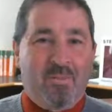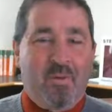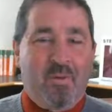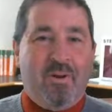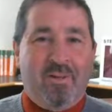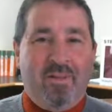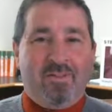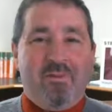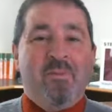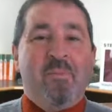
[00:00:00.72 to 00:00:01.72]
Good morning.
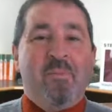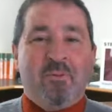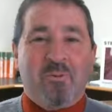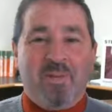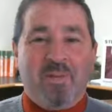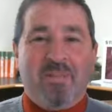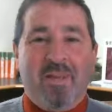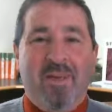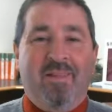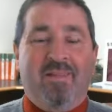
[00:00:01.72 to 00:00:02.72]
It's November
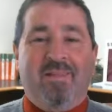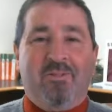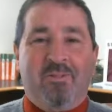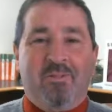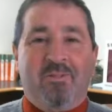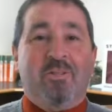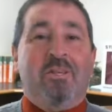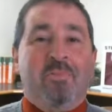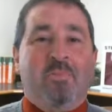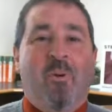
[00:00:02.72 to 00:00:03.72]
28th. It's
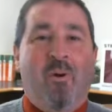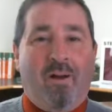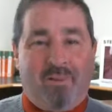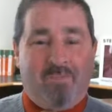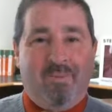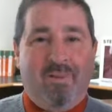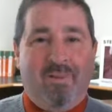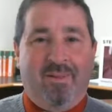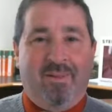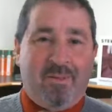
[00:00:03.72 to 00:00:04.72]
deep autumn
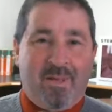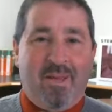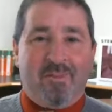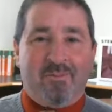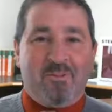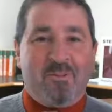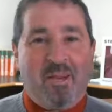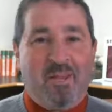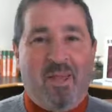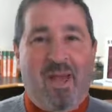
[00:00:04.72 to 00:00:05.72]
in the land of
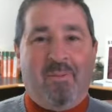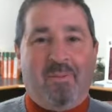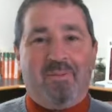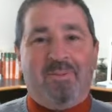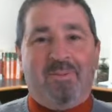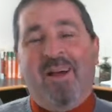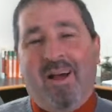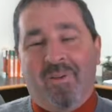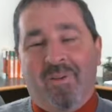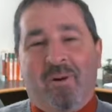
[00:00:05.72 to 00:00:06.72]
steady habits.
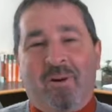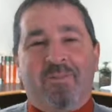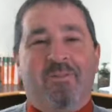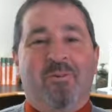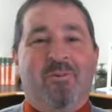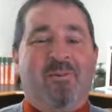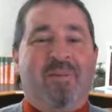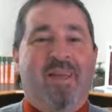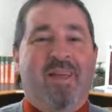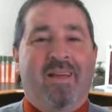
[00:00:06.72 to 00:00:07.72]
I'm Mark
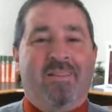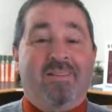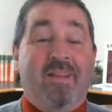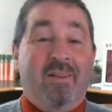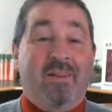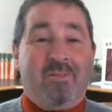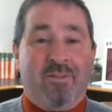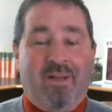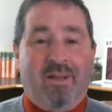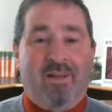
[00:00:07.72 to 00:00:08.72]
Stewart, and later
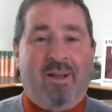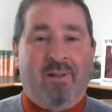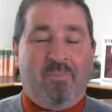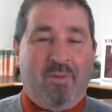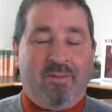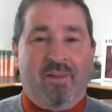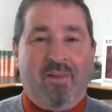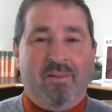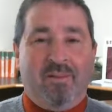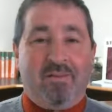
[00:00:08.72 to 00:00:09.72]
tonight I'll be in
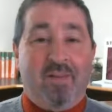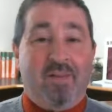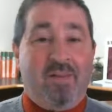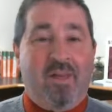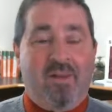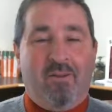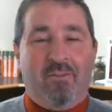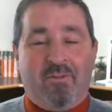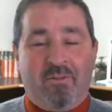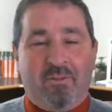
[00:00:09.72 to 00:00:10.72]
attendance at Yale
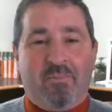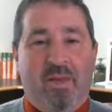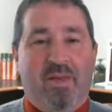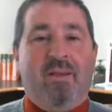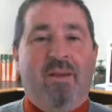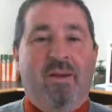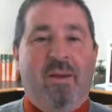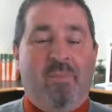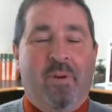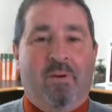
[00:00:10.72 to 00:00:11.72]
for a debate
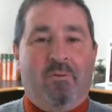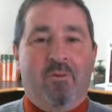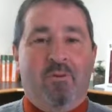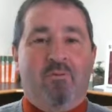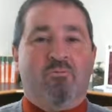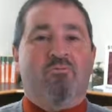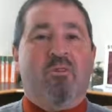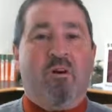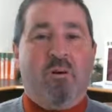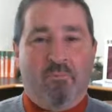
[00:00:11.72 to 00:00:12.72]
about
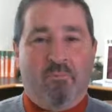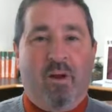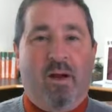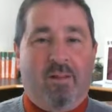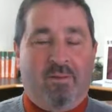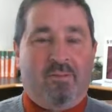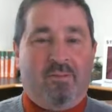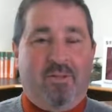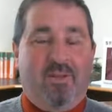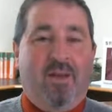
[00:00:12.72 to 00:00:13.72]
drug
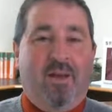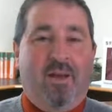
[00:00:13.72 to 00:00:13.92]
policy.